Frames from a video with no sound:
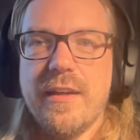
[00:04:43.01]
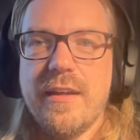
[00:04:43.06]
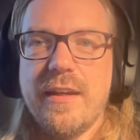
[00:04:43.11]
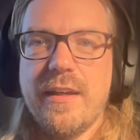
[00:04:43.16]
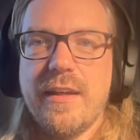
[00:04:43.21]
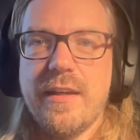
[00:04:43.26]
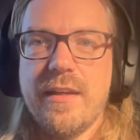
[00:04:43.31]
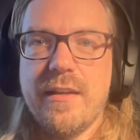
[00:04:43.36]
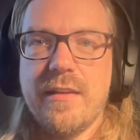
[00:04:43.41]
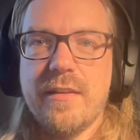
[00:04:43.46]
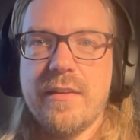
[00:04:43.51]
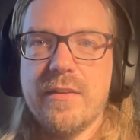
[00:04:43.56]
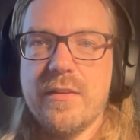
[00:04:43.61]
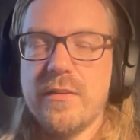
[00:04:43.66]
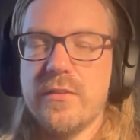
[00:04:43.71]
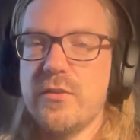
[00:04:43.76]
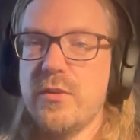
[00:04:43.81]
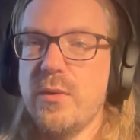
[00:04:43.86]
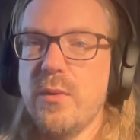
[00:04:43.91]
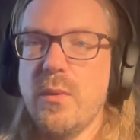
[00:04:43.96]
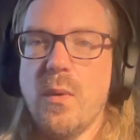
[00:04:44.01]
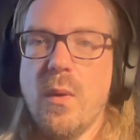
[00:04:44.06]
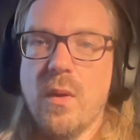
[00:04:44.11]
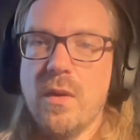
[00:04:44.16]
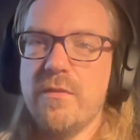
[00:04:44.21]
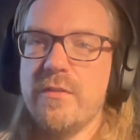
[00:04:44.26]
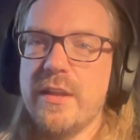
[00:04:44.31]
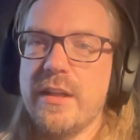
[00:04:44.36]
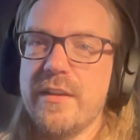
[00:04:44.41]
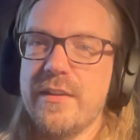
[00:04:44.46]
And so all
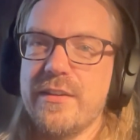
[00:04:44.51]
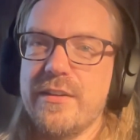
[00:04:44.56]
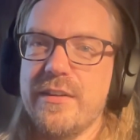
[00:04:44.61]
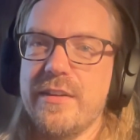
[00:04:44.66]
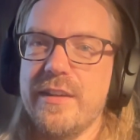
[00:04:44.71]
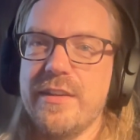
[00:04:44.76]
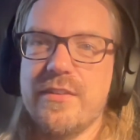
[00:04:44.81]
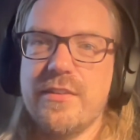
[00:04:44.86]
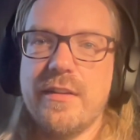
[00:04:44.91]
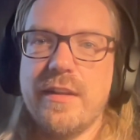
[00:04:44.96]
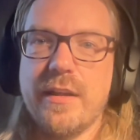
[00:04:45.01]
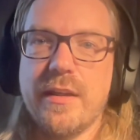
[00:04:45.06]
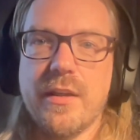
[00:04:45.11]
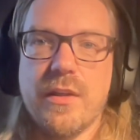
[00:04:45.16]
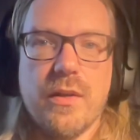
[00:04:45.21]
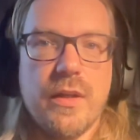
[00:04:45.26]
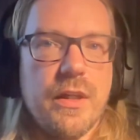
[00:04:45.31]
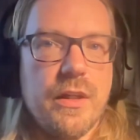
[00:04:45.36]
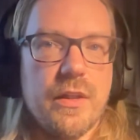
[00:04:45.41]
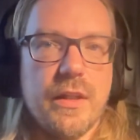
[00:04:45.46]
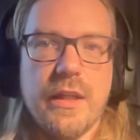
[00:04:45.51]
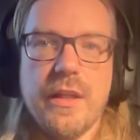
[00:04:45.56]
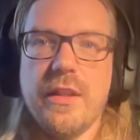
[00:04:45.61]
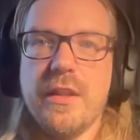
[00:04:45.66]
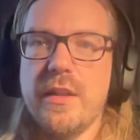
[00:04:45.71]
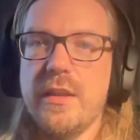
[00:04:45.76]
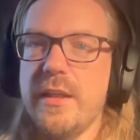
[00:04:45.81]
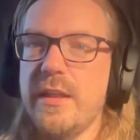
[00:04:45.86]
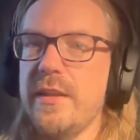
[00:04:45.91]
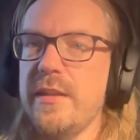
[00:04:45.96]
of that is like
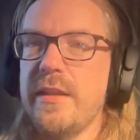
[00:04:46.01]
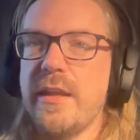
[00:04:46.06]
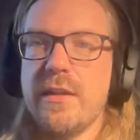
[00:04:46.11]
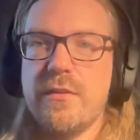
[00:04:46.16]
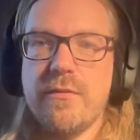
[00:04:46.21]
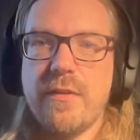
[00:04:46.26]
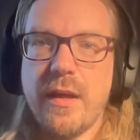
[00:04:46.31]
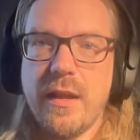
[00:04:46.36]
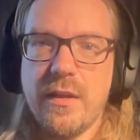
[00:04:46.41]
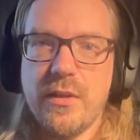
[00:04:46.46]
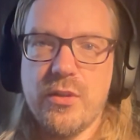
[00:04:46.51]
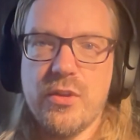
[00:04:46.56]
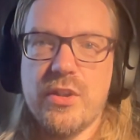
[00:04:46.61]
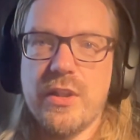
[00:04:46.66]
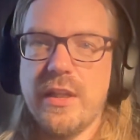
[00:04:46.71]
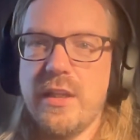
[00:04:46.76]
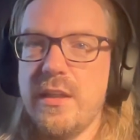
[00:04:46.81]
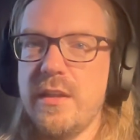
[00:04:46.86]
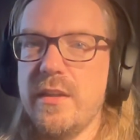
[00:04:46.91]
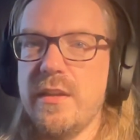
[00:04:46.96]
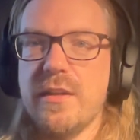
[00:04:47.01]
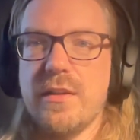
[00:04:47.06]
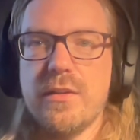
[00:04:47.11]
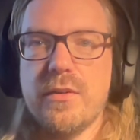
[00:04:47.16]
in that value chain,